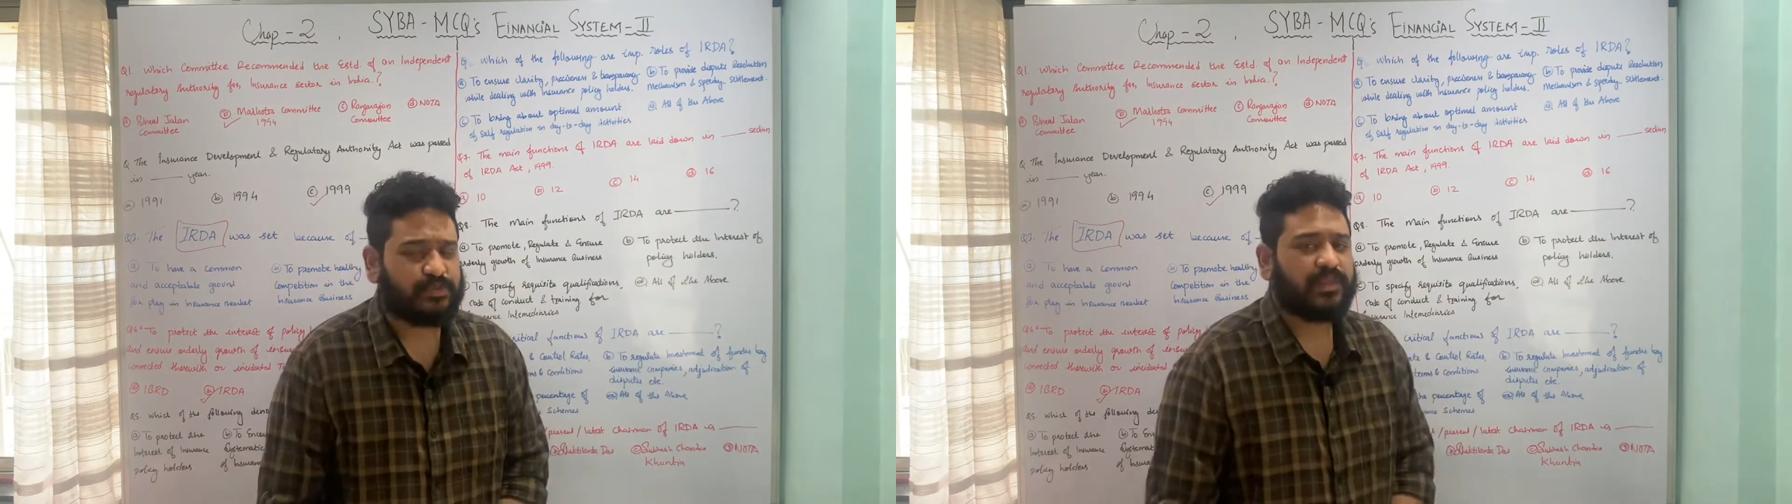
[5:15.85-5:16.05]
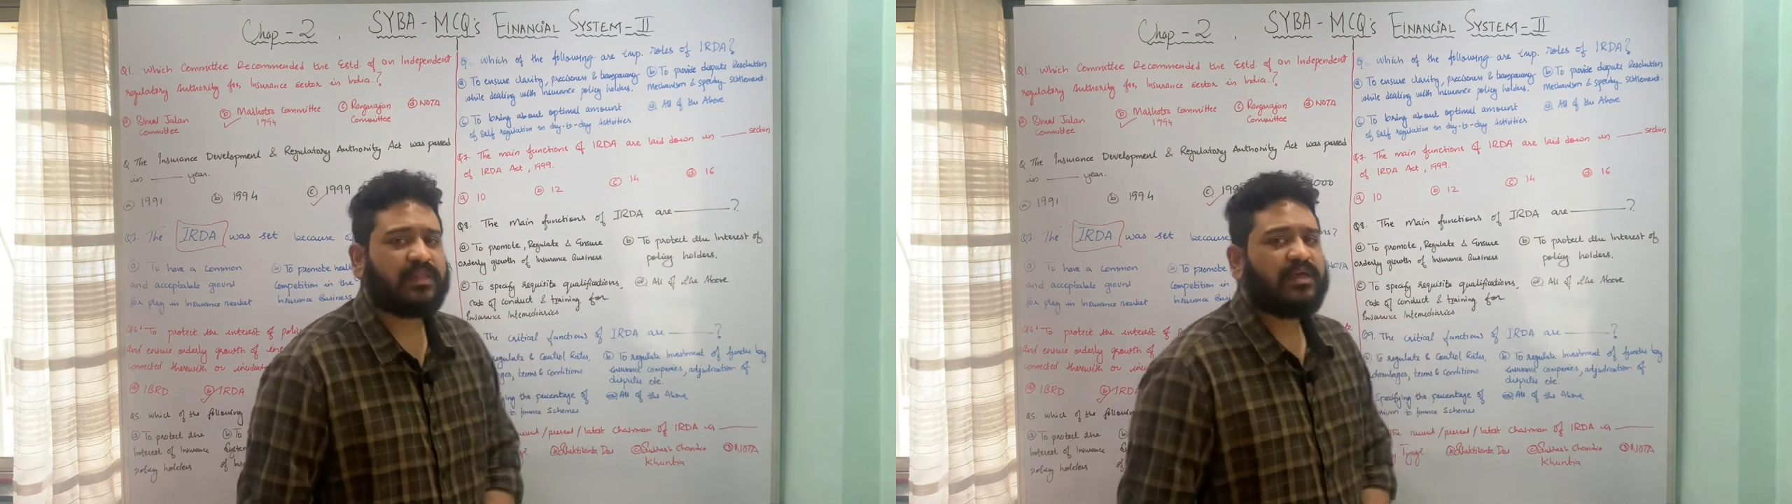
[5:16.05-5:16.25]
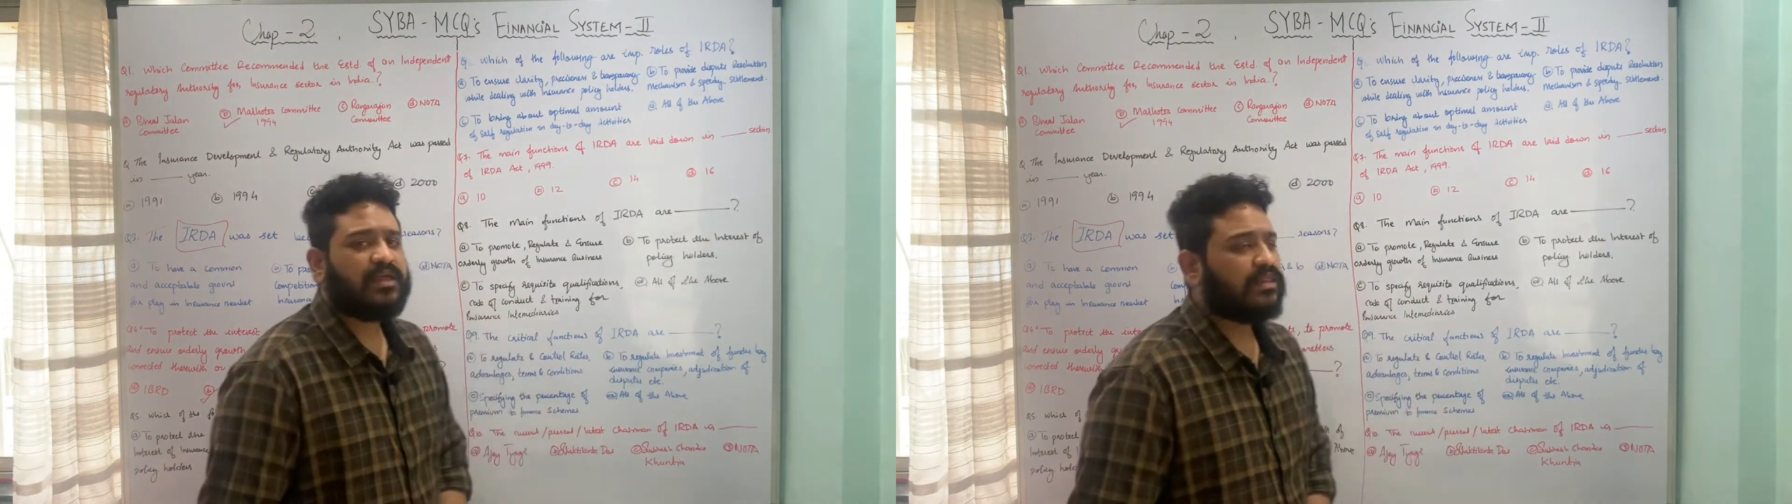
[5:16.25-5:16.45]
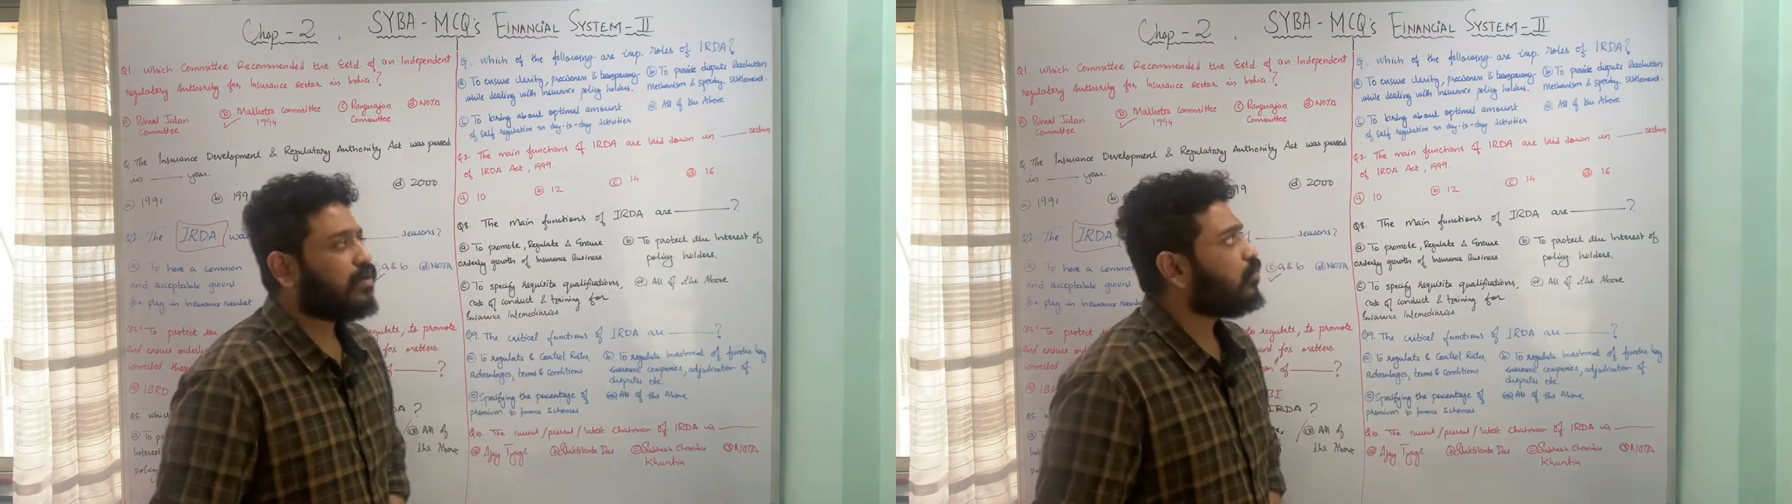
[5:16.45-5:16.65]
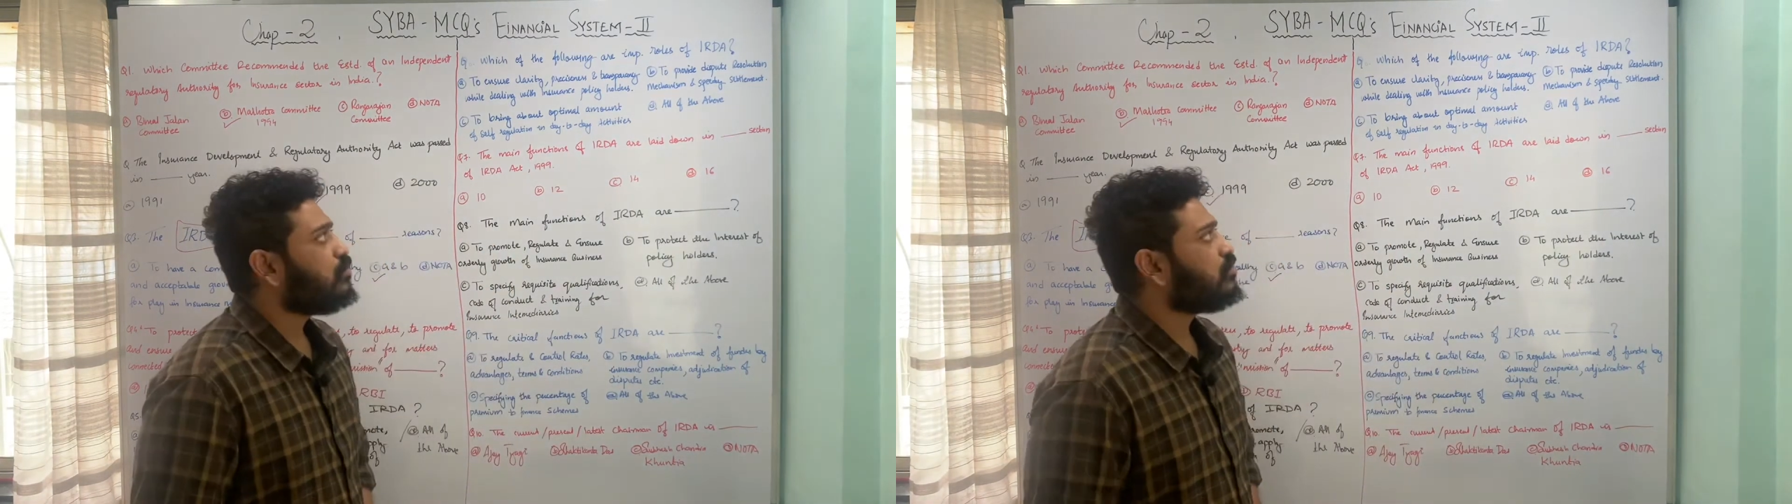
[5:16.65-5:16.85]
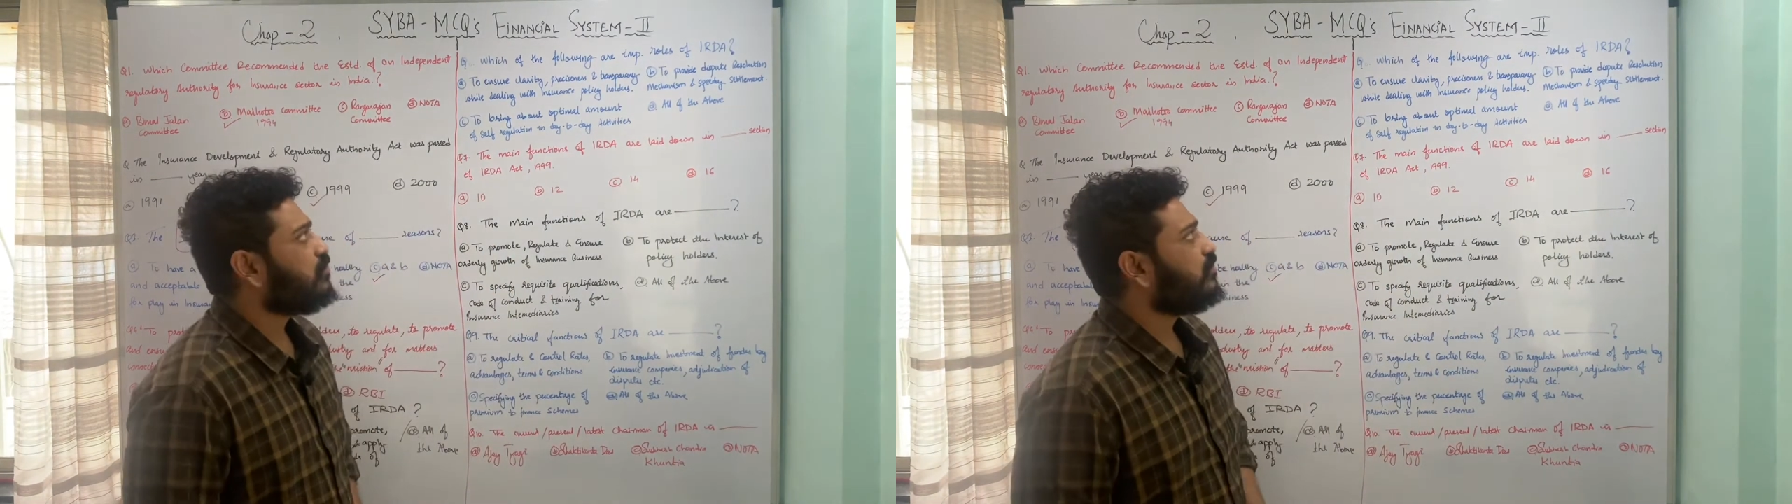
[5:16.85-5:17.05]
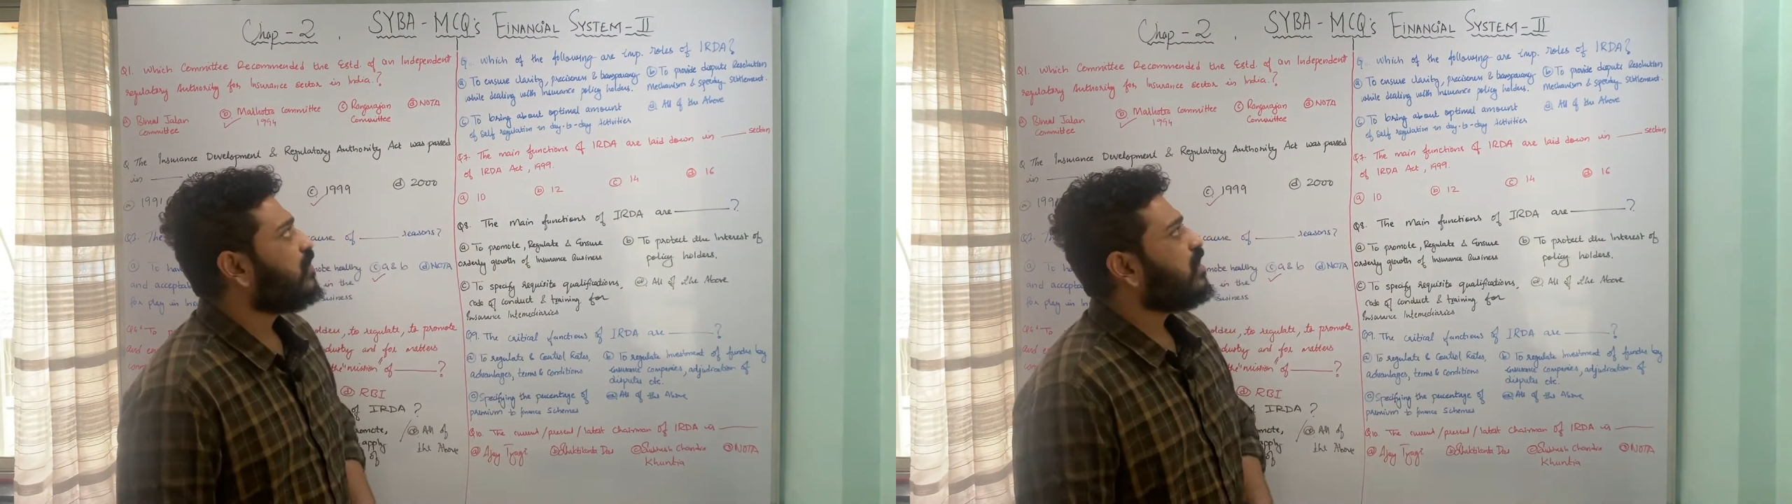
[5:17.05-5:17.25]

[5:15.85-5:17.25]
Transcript: with the roles of